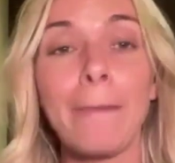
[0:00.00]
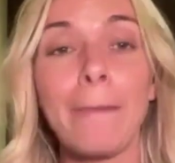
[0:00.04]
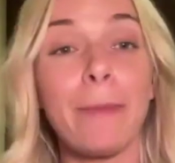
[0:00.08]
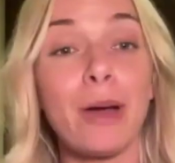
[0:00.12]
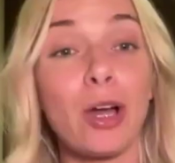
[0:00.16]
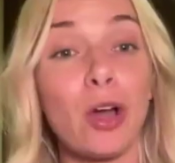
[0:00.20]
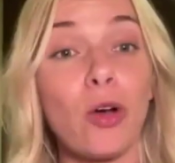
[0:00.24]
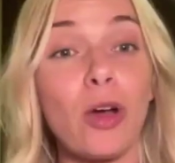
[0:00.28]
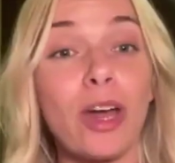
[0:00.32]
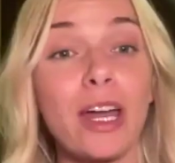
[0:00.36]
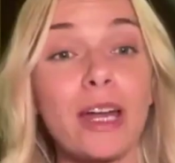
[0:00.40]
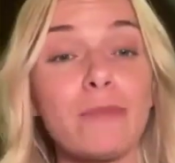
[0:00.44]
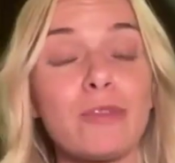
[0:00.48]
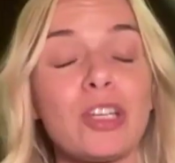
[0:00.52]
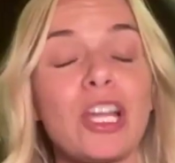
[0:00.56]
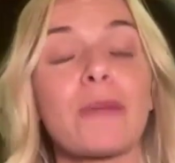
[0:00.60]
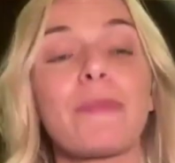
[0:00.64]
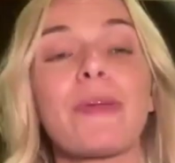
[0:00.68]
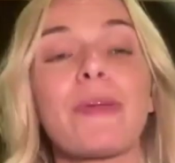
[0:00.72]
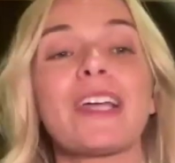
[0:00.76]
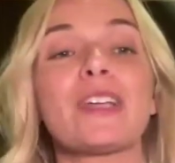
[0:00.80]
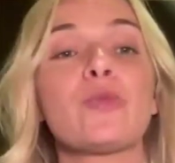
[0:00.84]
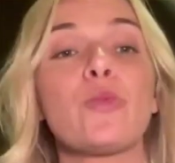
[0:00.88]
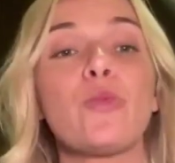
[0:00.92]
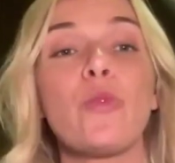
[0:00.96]
But go get them
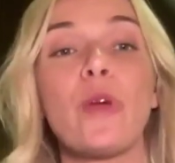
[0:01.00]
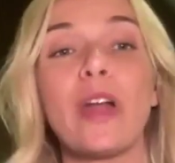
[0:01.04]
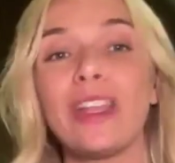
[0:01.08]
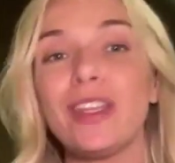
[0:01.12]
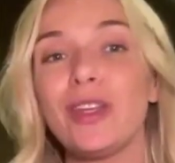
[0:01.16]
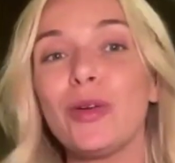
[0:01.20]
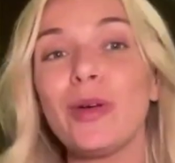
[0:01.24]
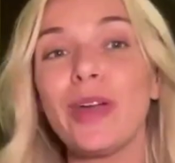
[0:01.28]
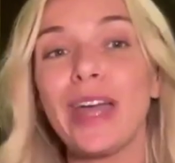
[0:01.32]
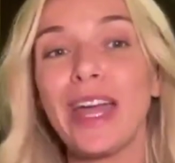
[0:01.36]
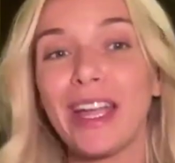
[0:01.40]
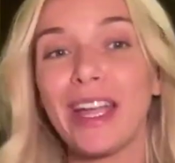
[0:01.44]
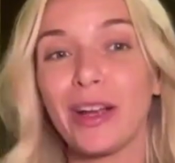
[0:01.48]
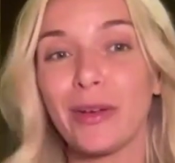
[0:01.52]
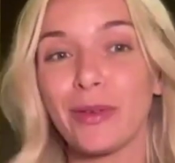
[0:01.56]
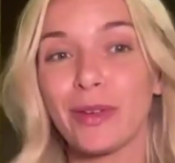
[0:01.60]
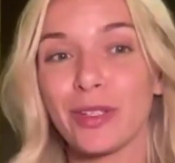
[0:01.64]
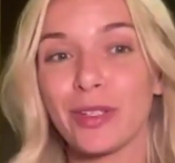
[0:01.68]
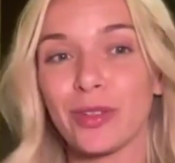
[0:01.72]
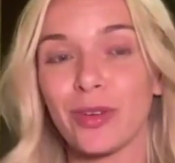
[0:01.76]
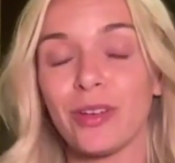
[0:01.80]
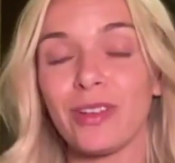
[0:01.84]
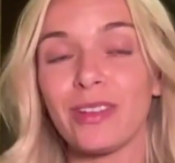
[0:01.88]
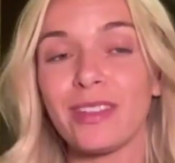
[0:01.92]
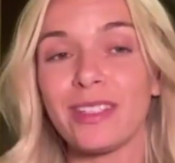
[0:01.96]
checked because when you get your
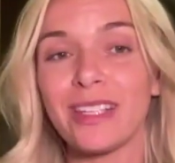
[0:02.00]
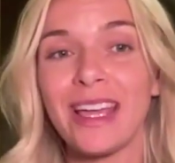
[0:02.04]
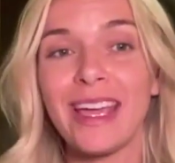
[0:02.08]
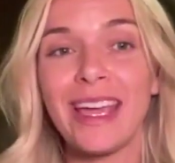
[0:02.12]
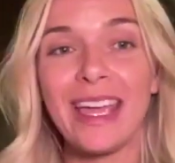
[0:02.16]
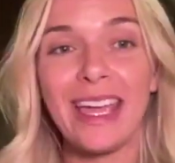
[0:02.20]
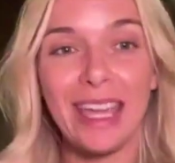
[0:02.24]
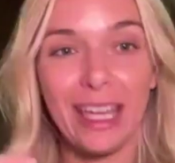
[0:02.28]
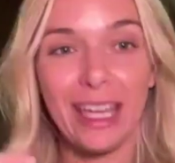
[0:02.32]
results,